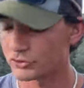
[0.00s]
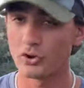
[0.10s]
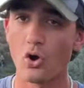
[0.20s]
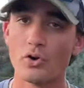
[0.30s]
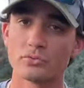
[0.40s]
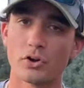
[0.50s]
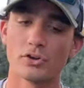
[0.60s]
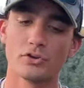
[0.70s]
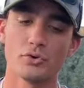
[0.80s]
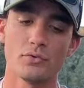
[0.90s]
you always want
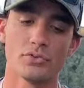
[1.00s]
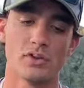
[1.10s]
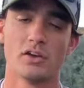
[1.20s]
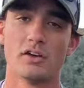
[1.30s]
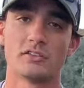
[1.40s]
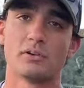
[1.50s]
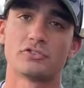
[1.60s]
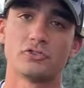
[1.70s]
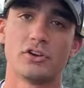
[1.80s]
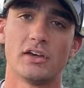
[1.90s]
to do to make
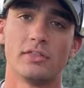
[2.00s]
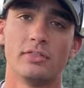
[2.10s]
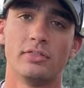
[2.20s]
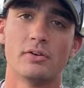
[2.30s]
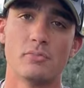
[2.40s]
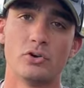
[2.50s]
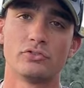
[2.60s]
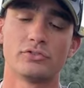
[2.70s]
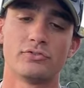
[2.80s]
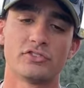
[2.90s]
sure you get the
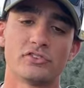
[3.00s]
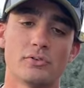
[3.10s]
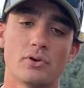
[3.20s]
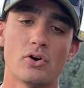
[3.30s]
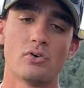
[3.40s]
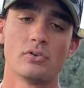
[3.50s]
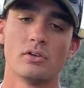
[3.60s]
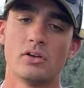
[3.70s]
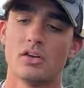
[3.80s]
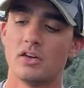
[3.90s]
most fish in the boat
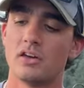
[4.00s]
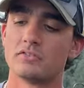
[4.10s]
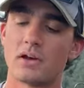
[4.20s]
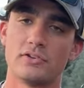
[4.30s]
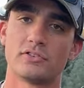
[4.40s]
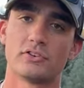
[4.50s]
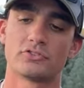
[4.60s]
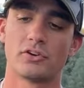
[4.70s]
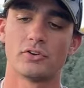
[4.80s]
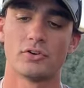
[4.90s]
is by using a
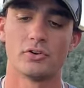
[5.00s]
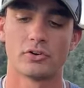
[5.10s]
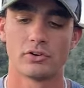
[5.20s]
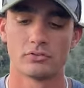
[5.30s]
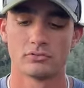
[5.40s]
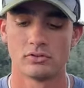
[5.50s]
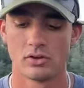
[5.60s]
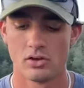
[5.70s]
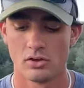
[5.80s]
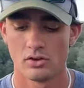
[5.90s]
trailer hook.
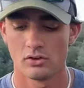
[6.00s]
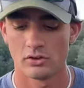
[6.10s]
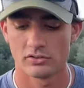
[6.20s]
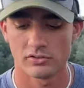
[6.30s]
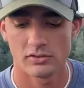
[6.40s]
You can see